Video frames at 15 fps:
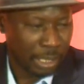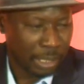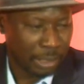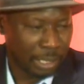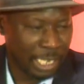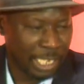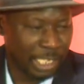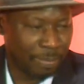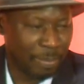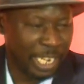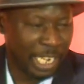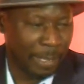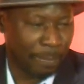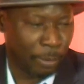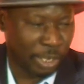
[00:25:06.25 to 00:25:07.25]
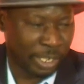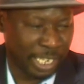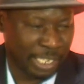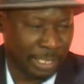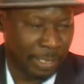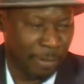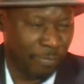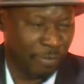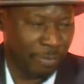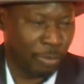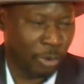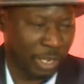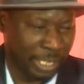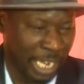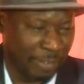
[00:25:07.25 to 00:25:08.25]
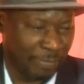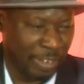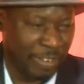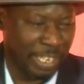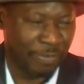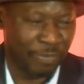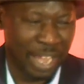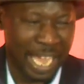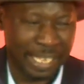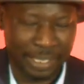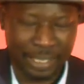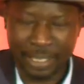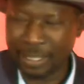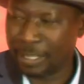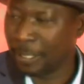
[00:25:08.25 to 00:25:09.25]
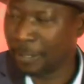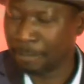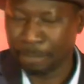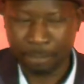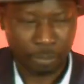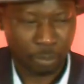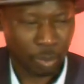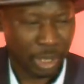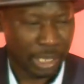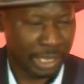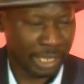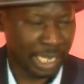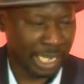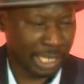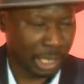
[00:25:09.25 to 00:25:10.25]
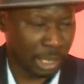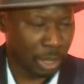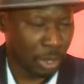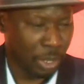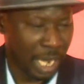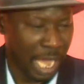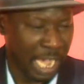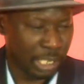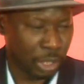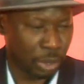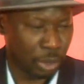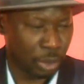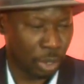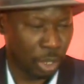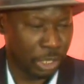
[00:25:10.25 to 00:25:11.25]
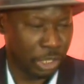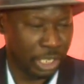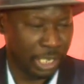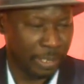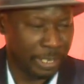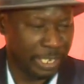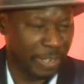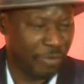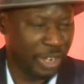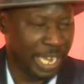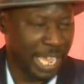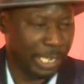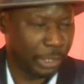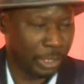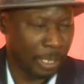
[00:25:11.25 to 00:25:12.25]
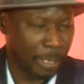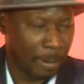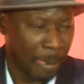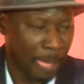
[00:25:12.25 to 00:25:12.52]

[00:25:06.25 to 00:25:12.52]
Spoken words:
Talismanic protective devices, texts on astrology, divination,